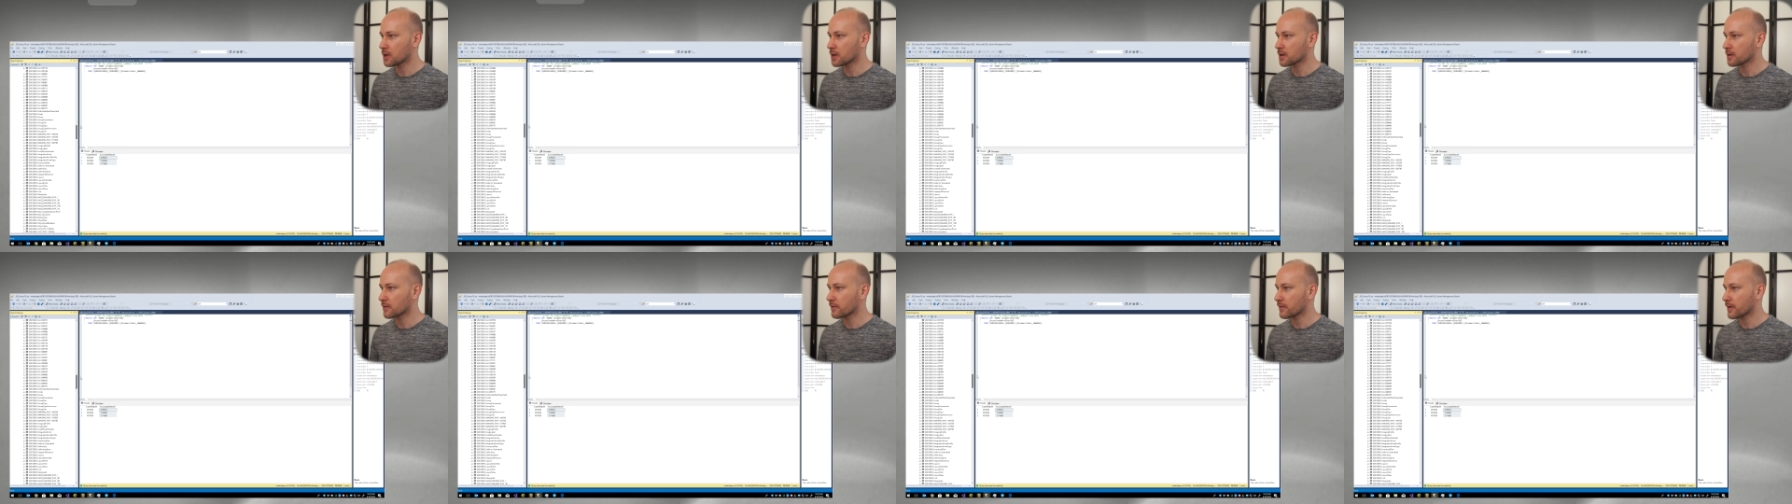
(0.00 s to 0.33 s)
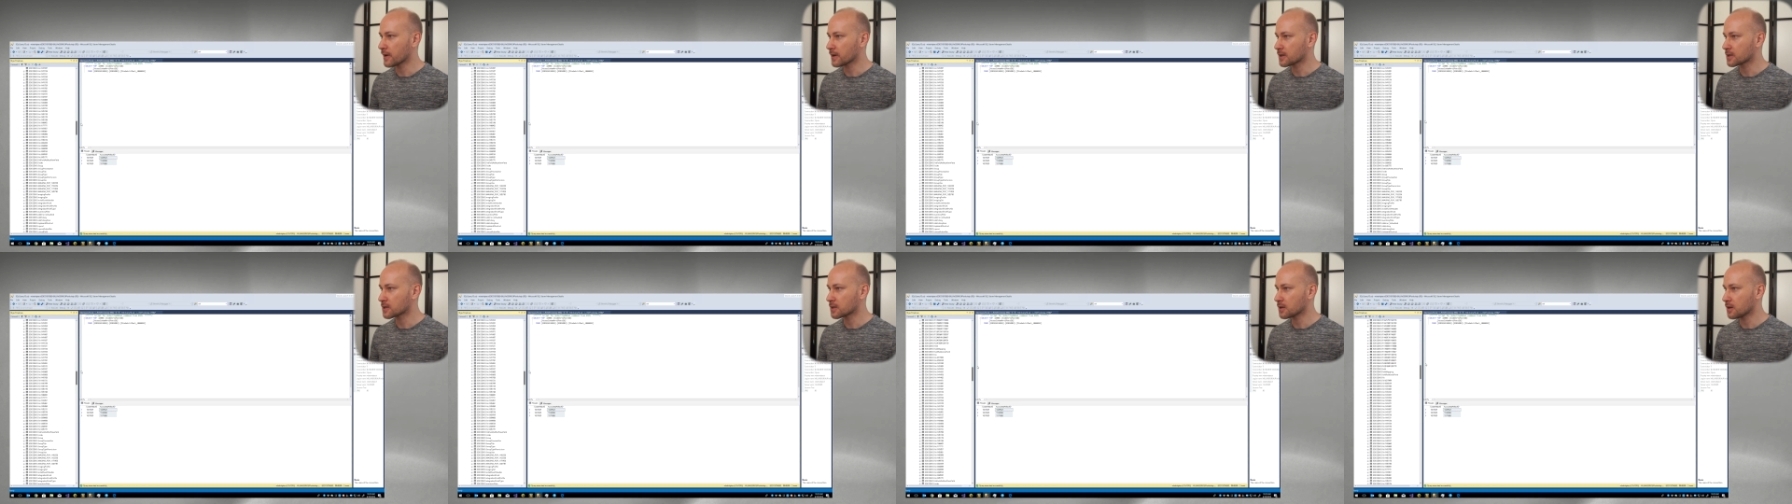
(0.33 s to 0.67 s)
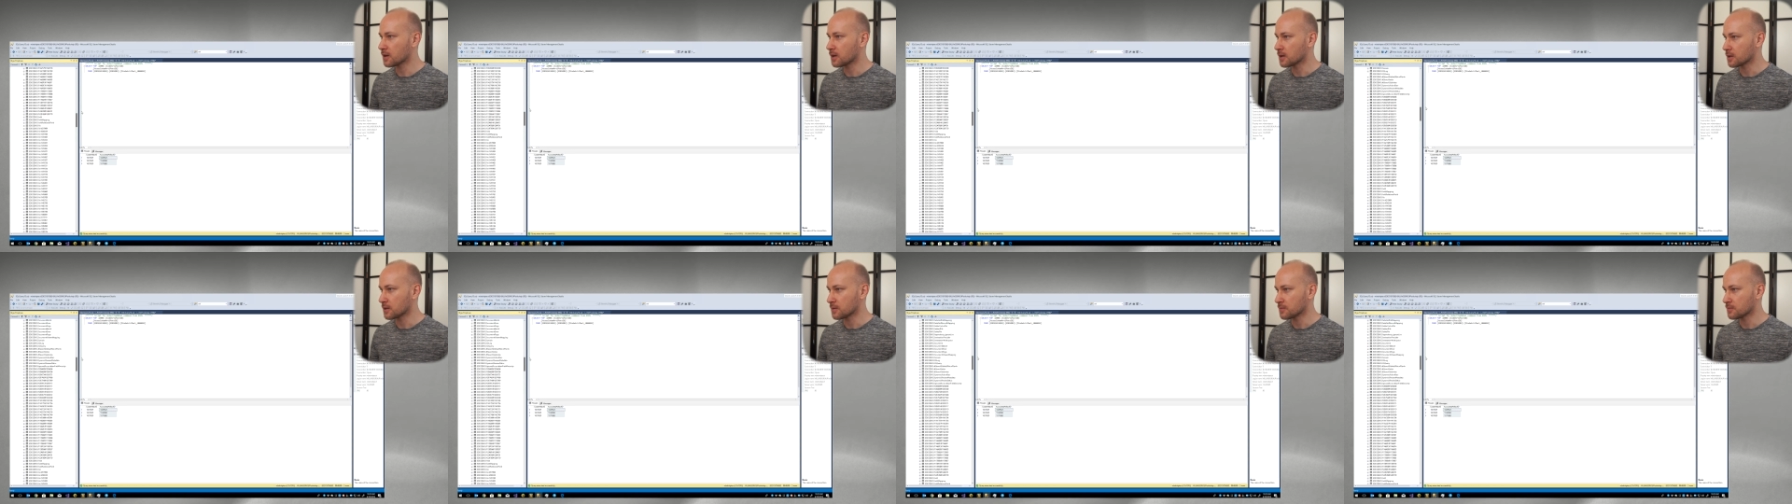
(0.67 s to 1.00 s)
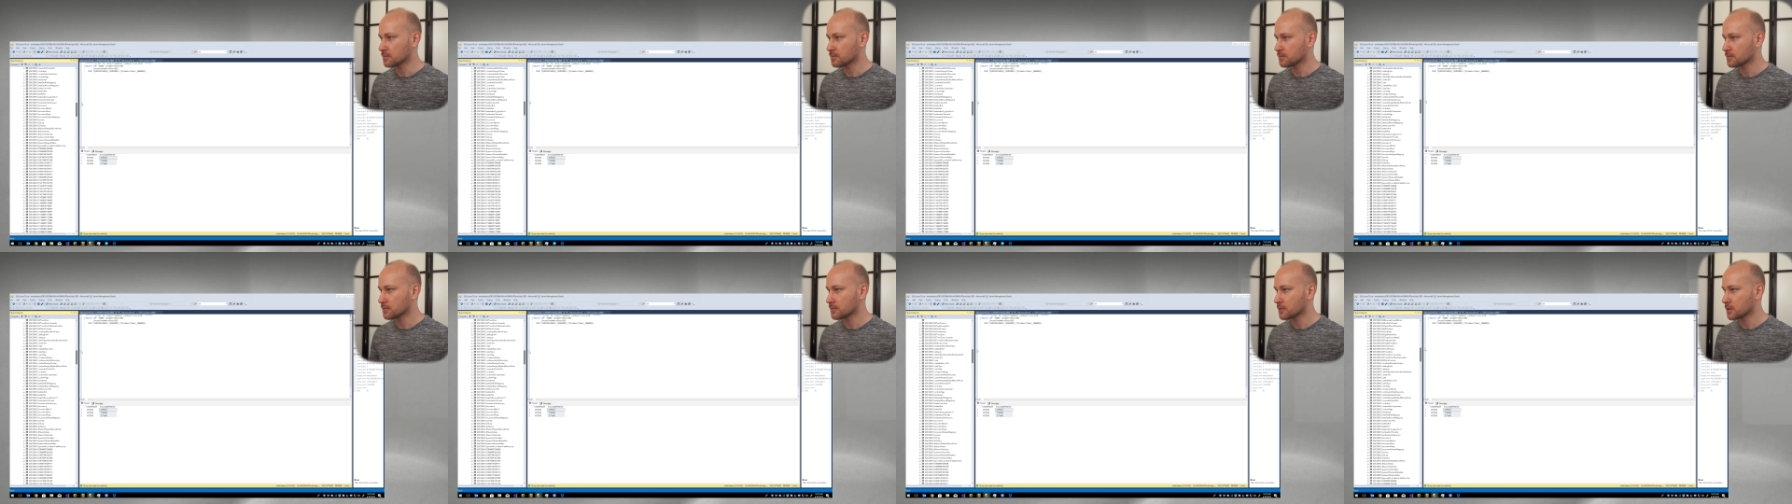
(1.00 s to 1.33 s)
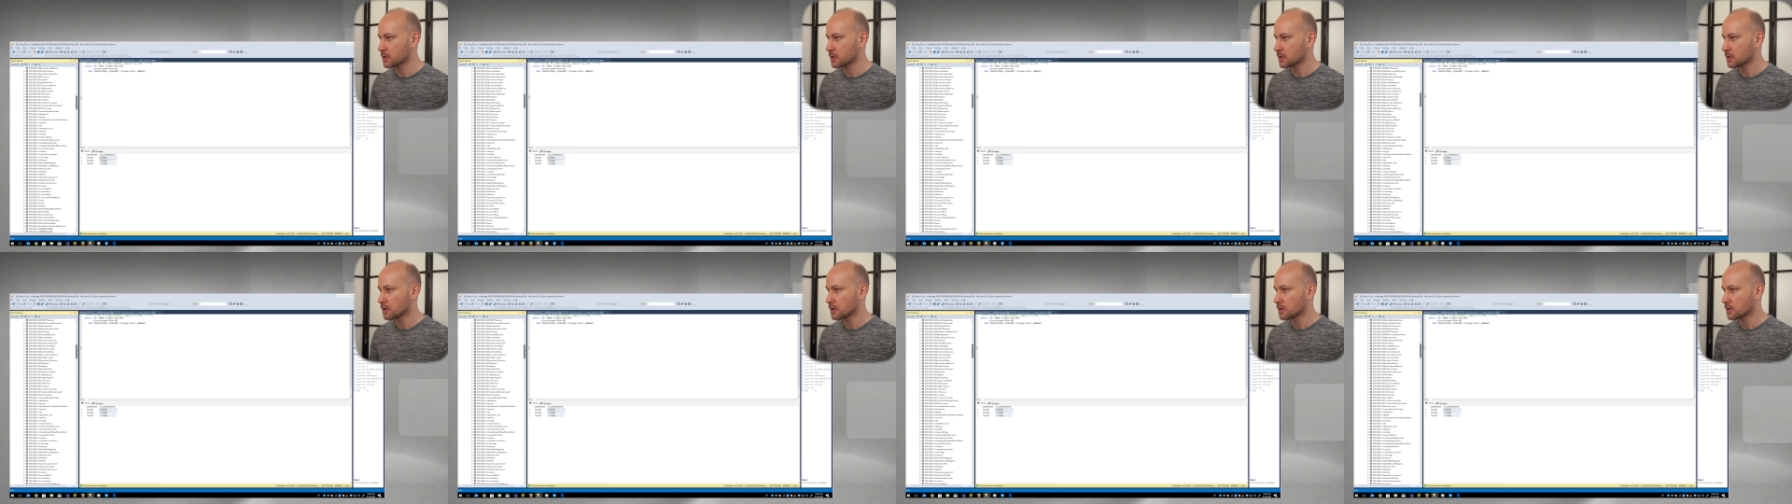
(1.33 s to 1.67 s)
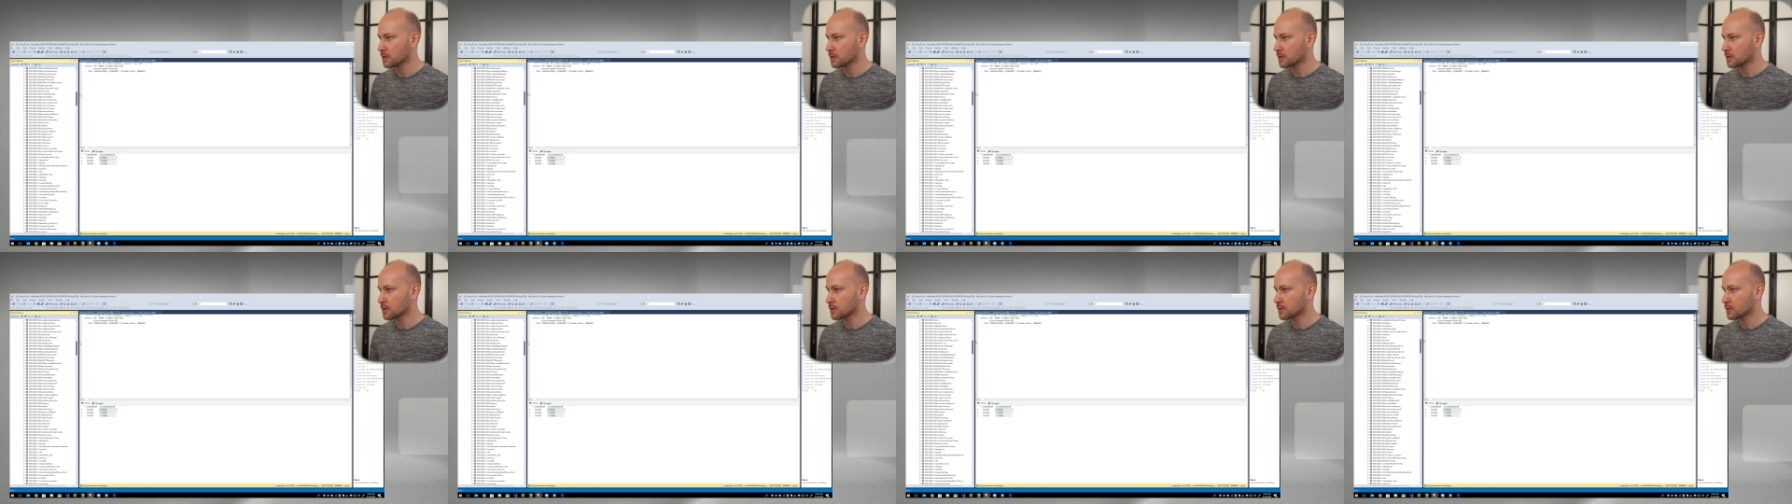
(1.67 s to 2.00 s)
artifacts are.
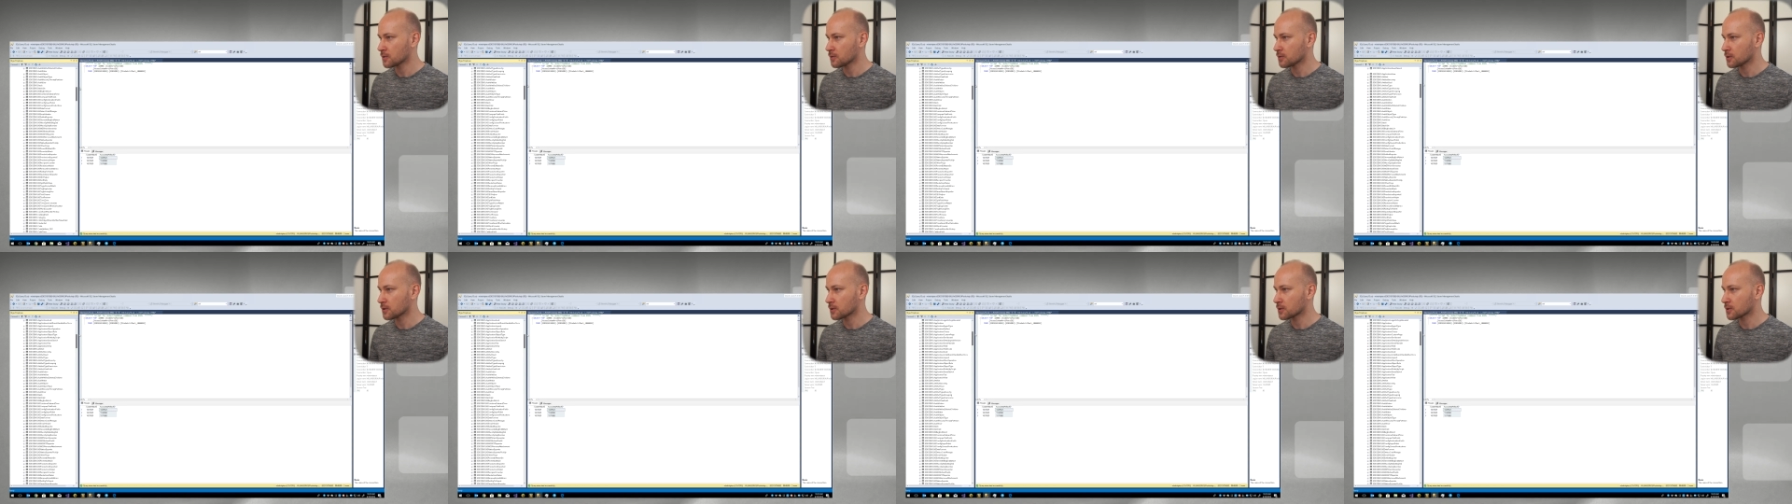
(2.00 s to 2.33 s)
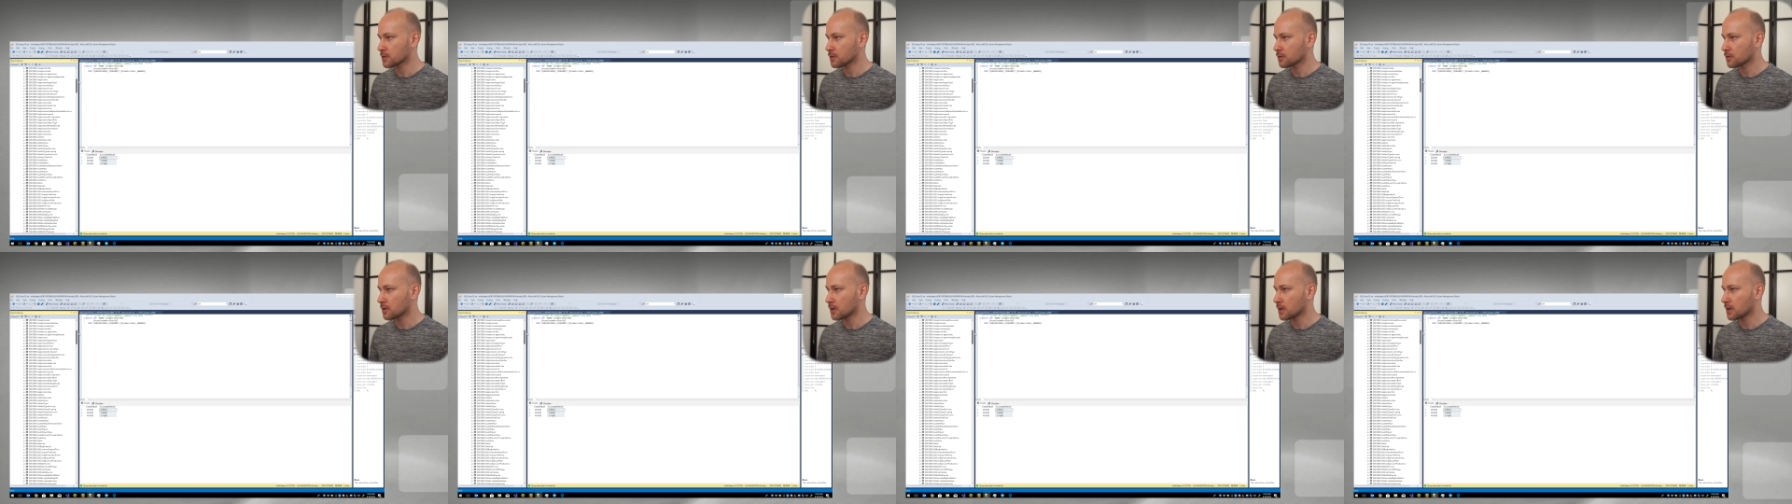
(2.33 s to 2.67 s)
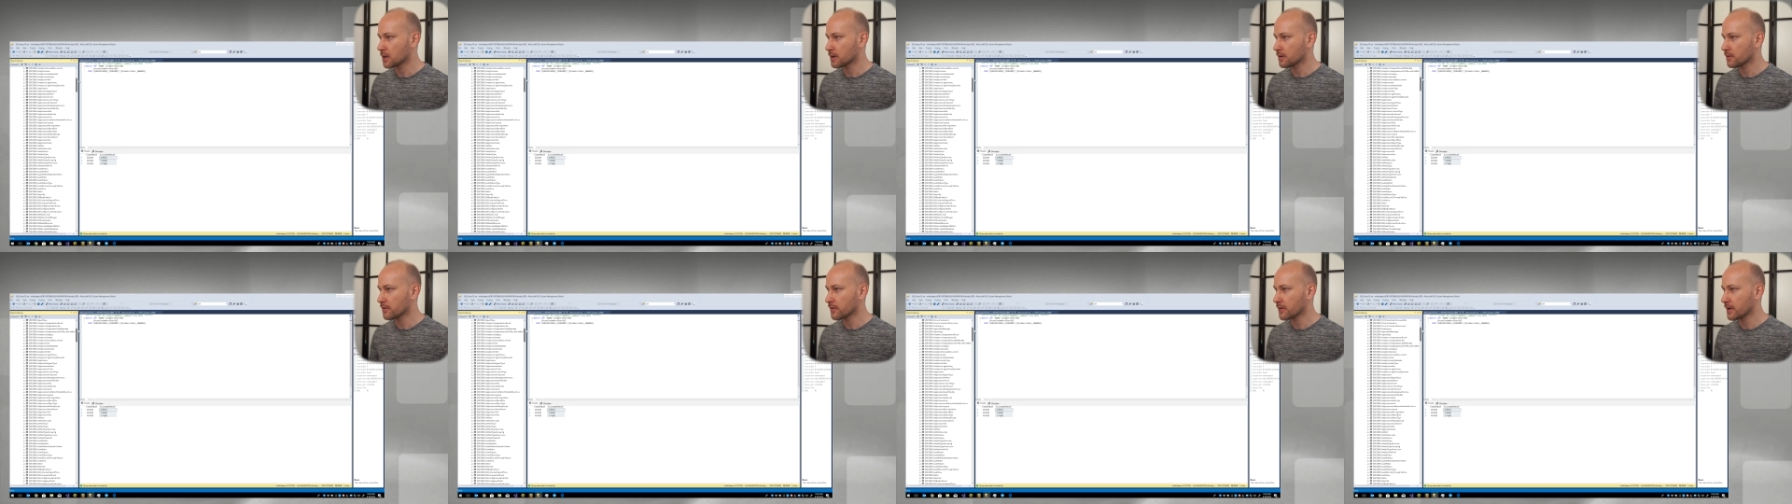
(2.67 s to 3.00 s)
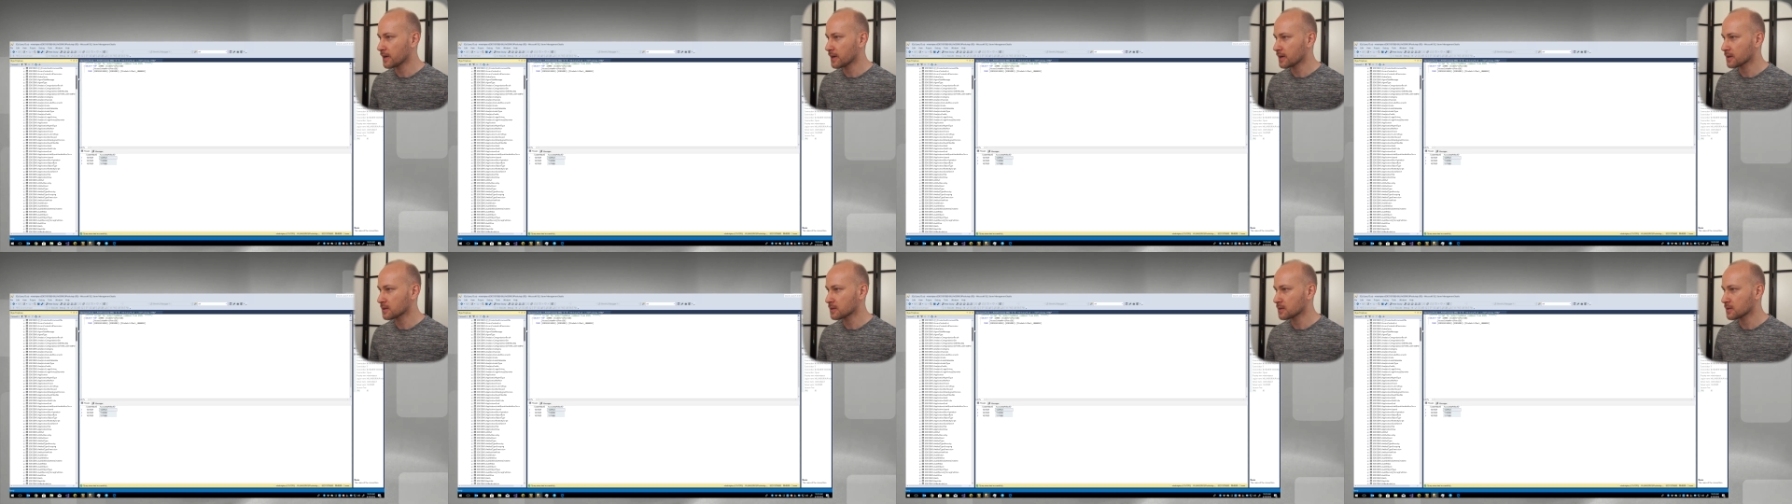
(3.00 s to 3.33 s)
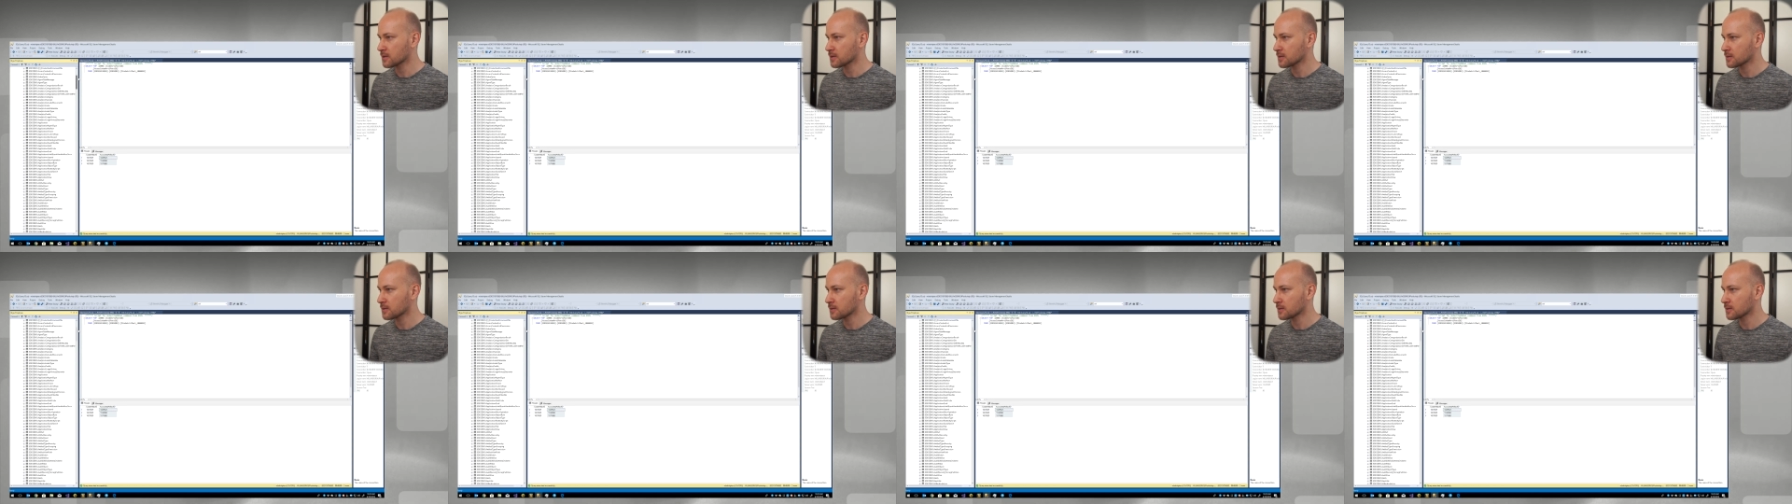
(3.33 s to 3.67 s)
So let's go to artifact.